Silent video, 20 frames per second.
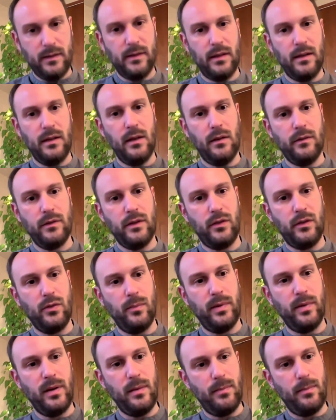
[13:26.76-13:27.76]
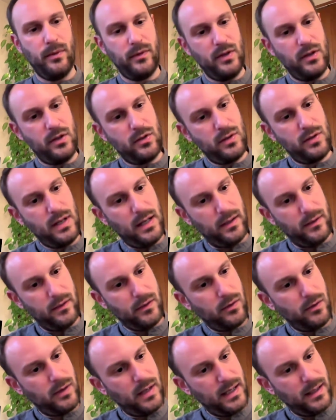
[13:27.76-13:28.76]
this idea of the superimposition, yeah,
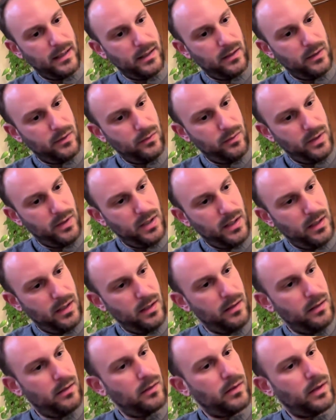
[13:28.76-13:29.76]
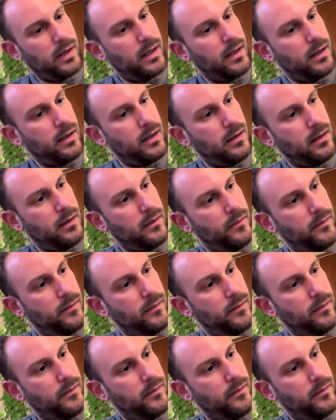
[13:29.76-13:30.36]
it's connected to the, okay.